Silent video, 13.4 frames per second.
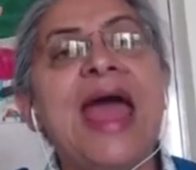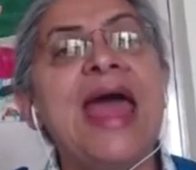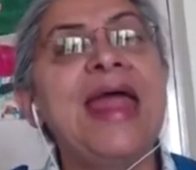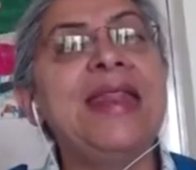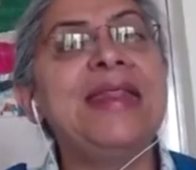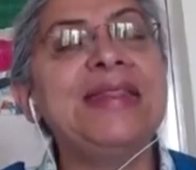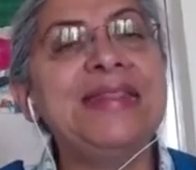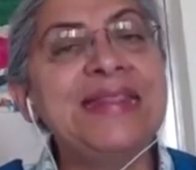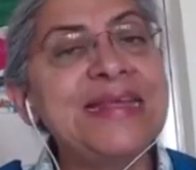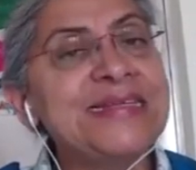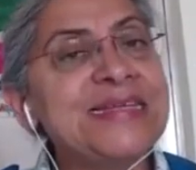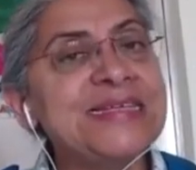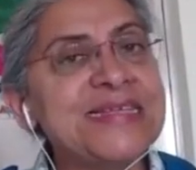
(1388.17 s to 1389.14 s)
And
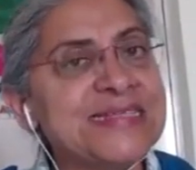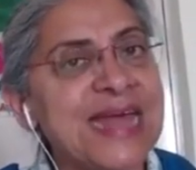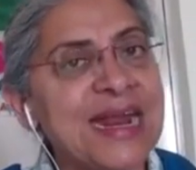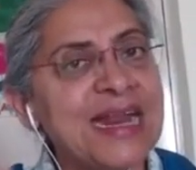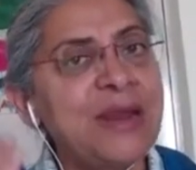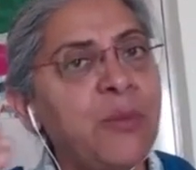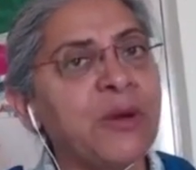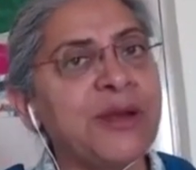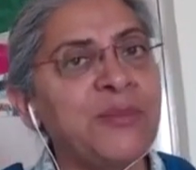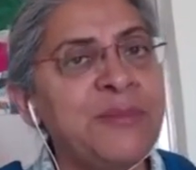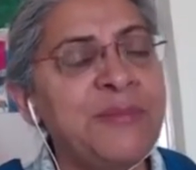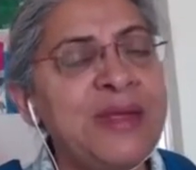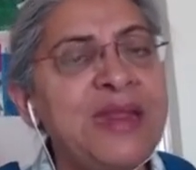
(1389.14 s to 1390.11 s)
this is exactly
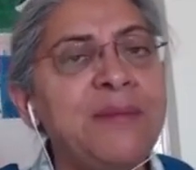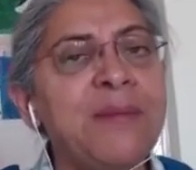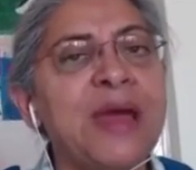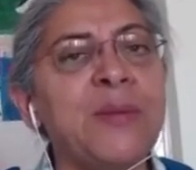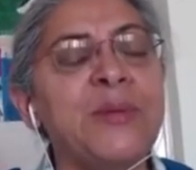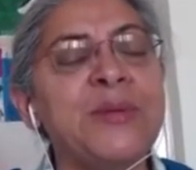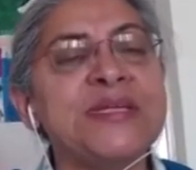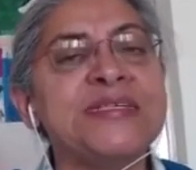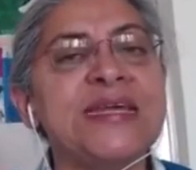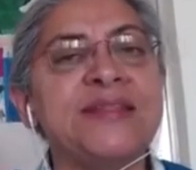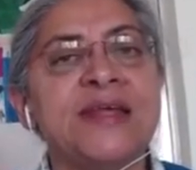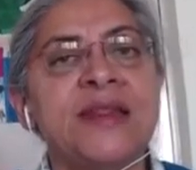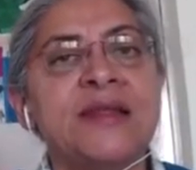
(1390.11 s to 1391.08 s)
what we mean by when we
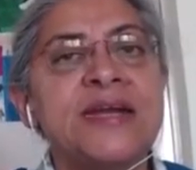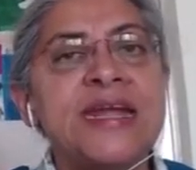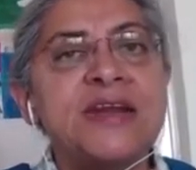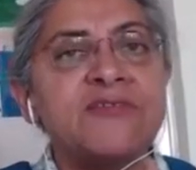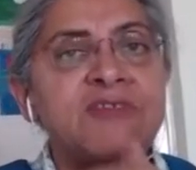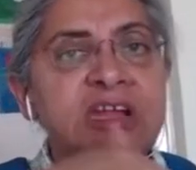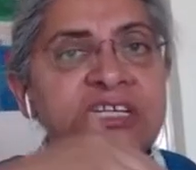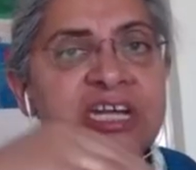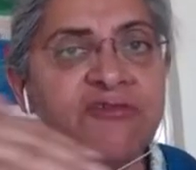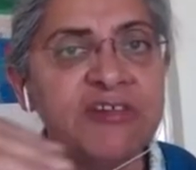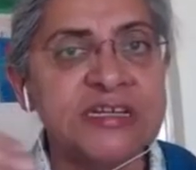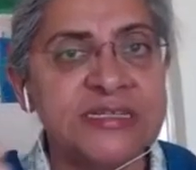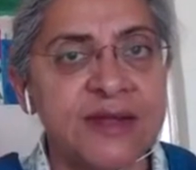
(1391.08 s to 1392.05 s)
say the learning
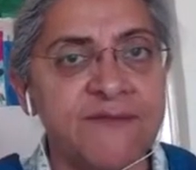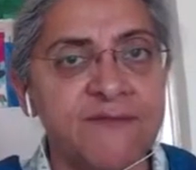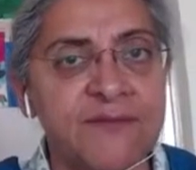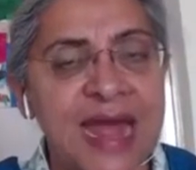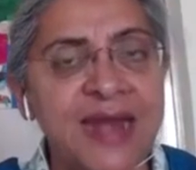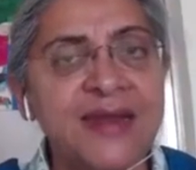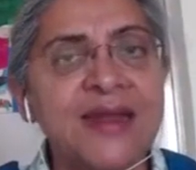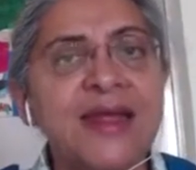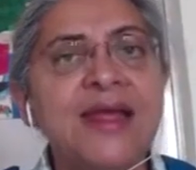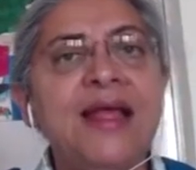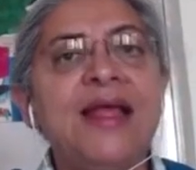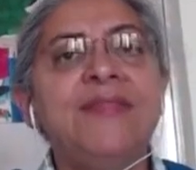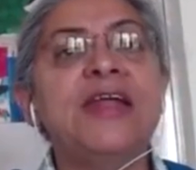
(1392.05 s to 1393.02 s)
trajectories are flat,
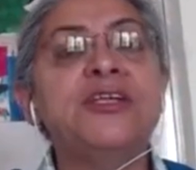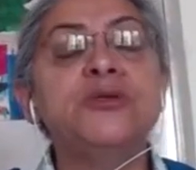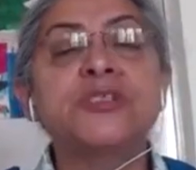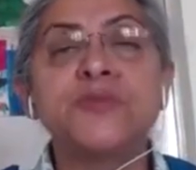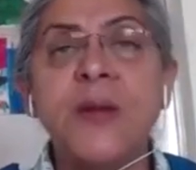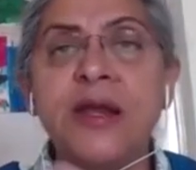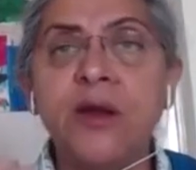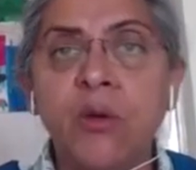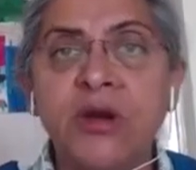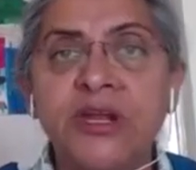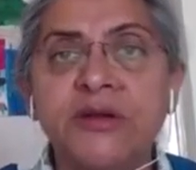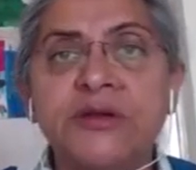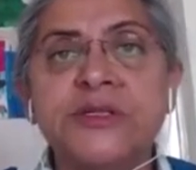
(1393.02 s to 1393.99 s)
that you spend a
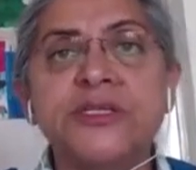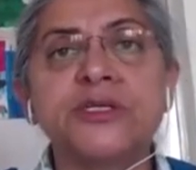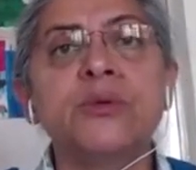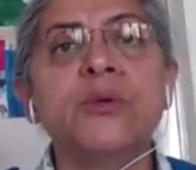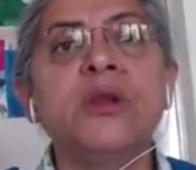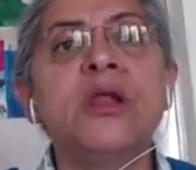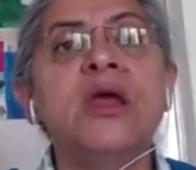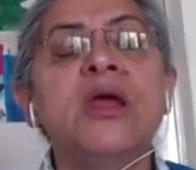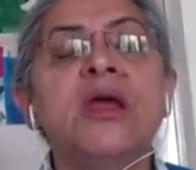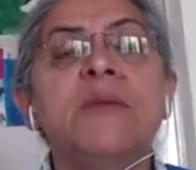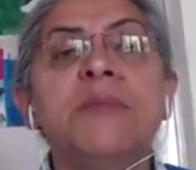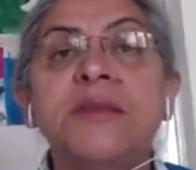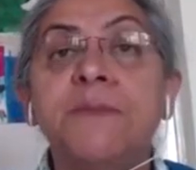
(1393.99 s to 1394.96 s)
whole year in school,
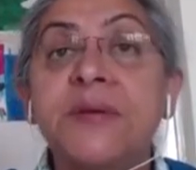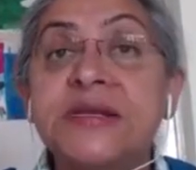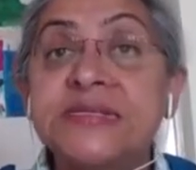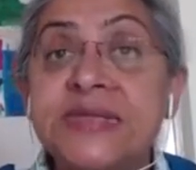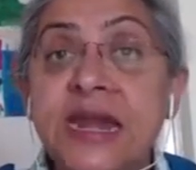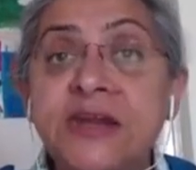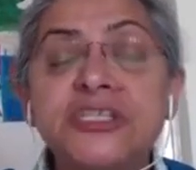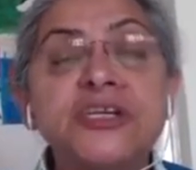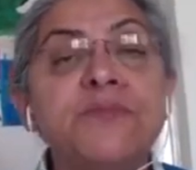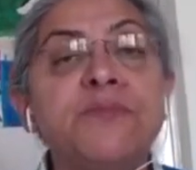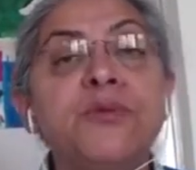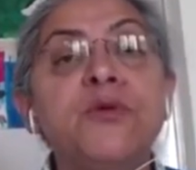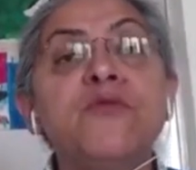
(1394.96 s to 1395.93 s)
but the percentage
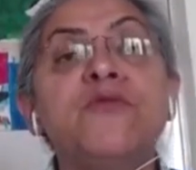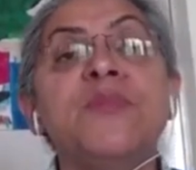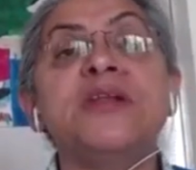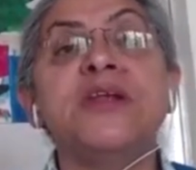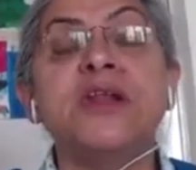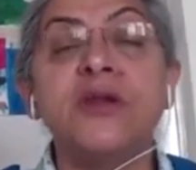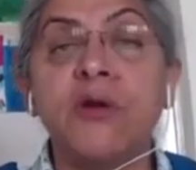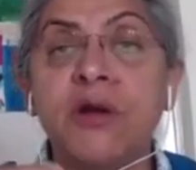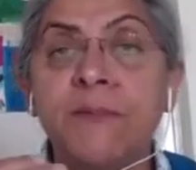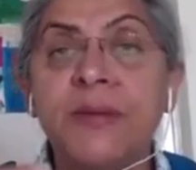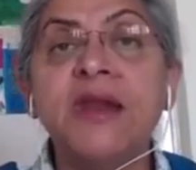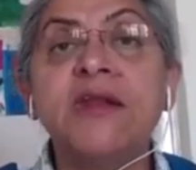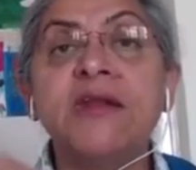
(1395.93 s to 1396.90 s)
improvement in your
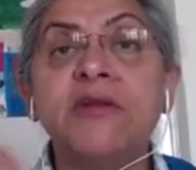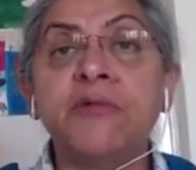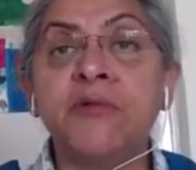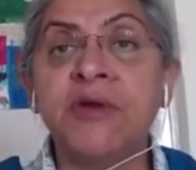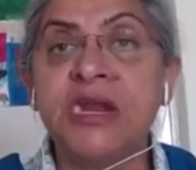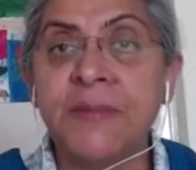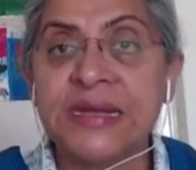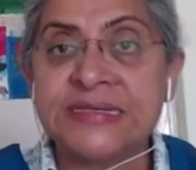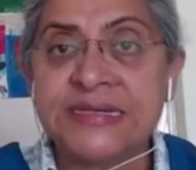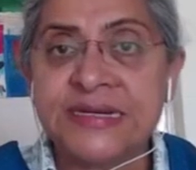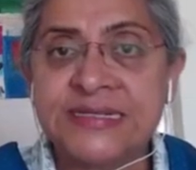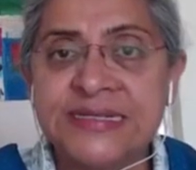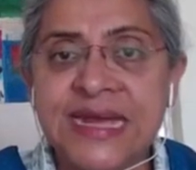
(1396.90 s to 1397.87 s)
ability to read
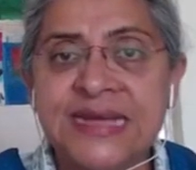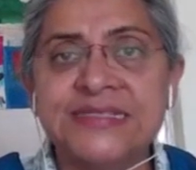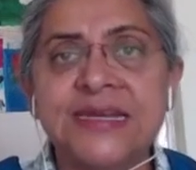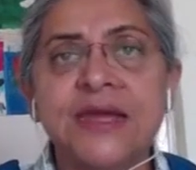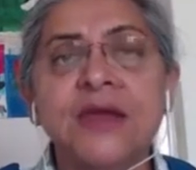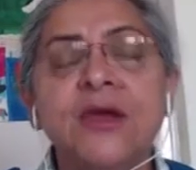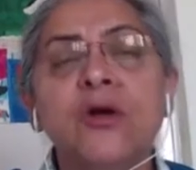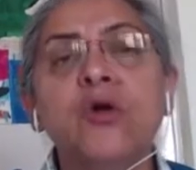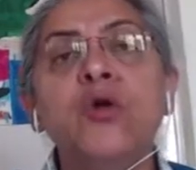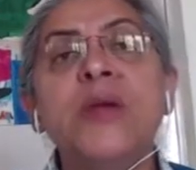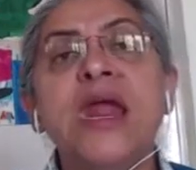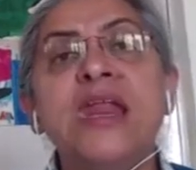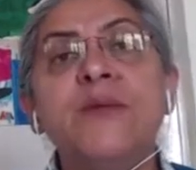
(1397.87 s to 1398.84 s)
basic text
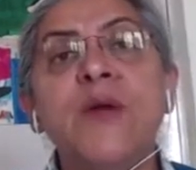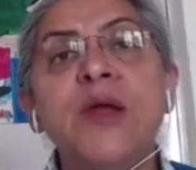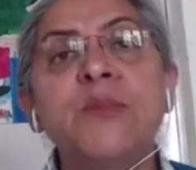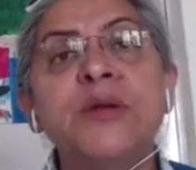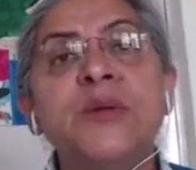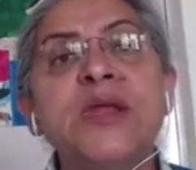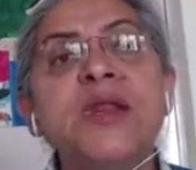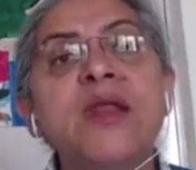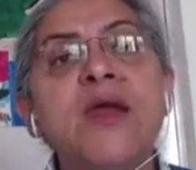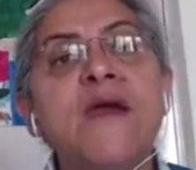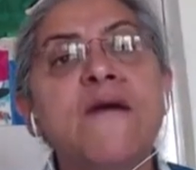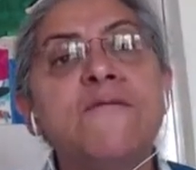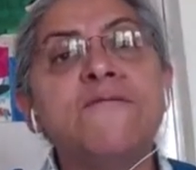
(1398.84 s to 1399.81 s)
could be anywhere
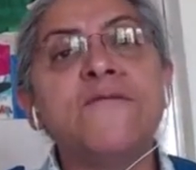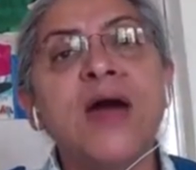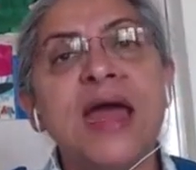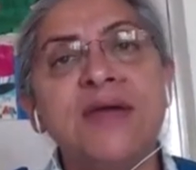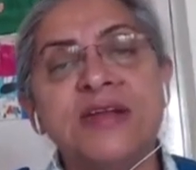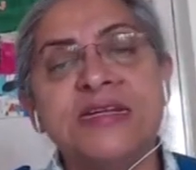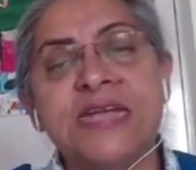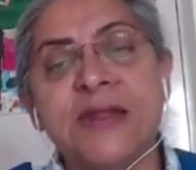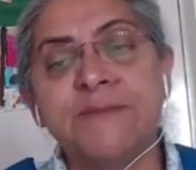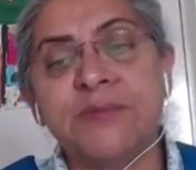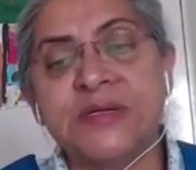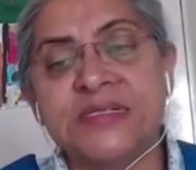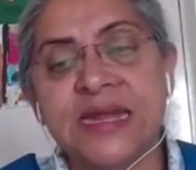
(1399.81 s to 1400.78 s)
between 5 and
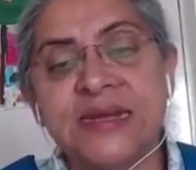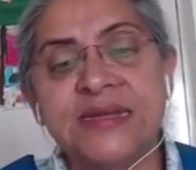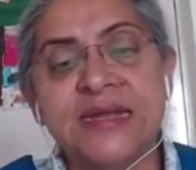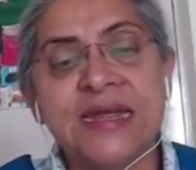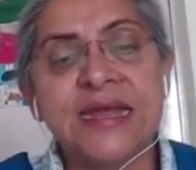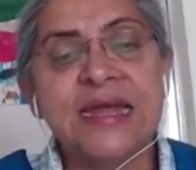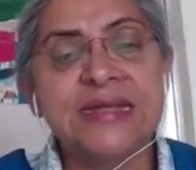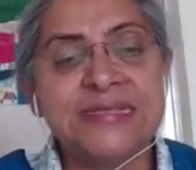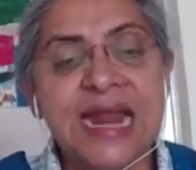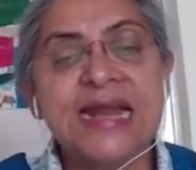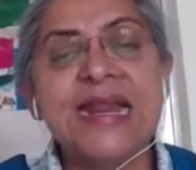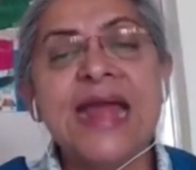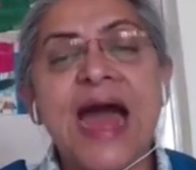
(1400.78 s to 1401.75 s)
10%,
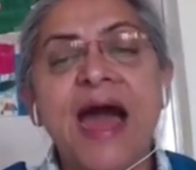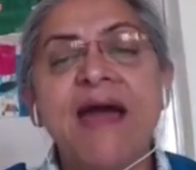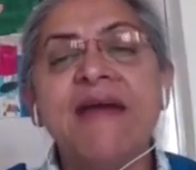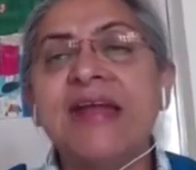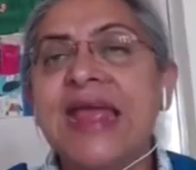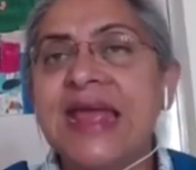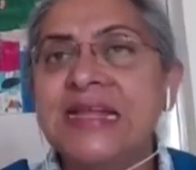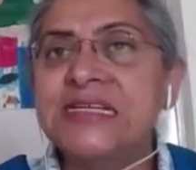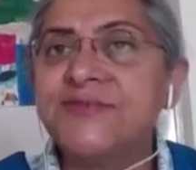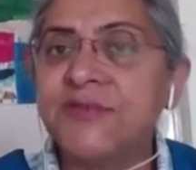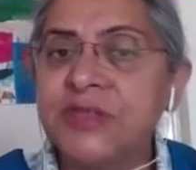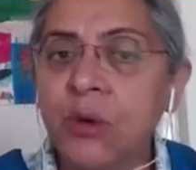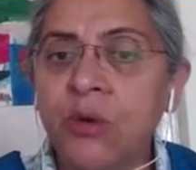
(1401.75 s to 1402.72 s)
slightly higher
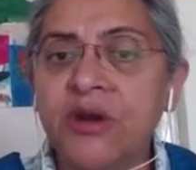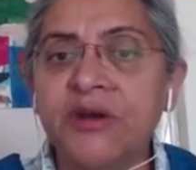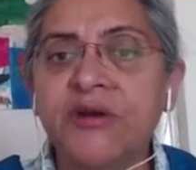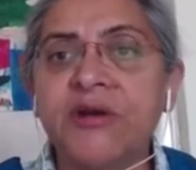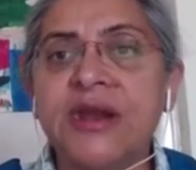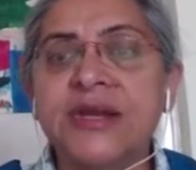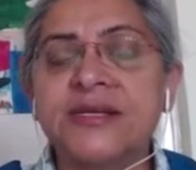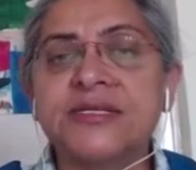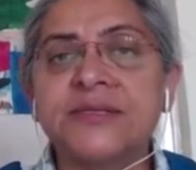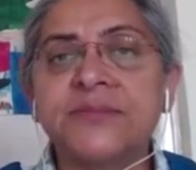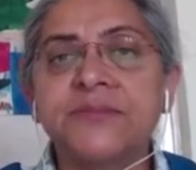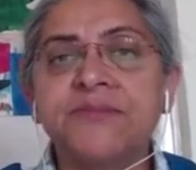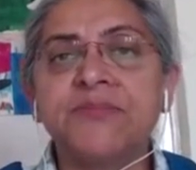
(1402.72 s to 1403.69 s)
gains for the older grades.